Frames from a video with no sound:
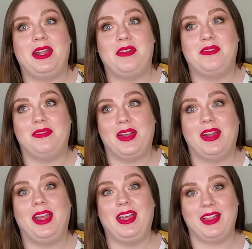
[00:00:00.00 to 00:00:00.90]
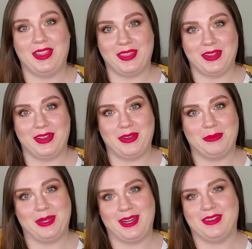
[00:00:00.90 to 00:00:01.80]
a very long
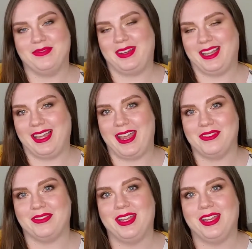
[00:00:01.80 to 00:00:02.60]
period of my life